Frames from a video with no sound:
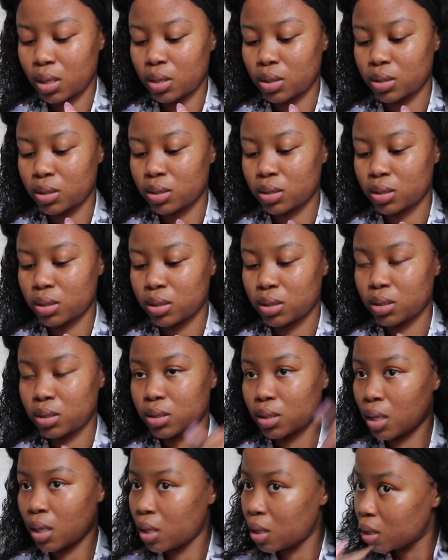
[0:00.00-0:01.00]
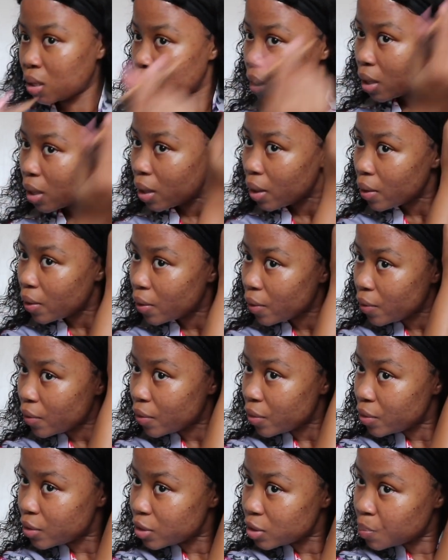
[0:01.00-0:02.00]
because
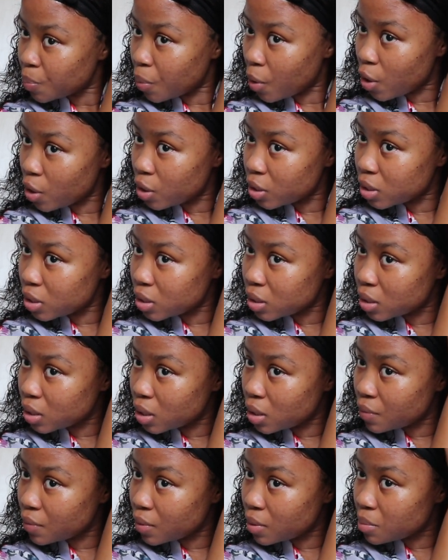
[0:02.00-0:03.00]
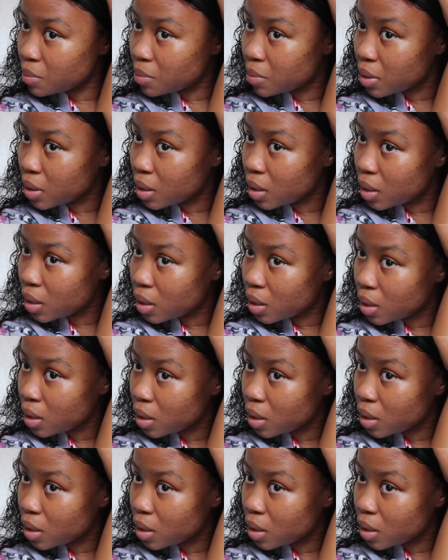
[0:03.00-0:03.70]
this part is giving me,